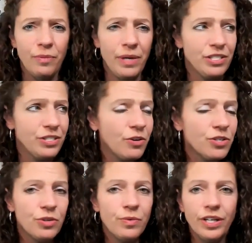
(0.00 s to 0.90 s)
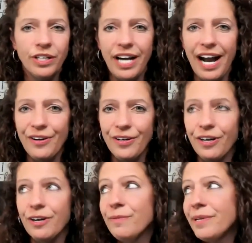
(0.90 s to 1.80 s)
are we a social worker outer
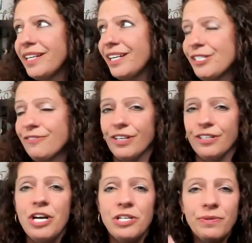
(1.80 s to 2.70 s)
or are we an introvert?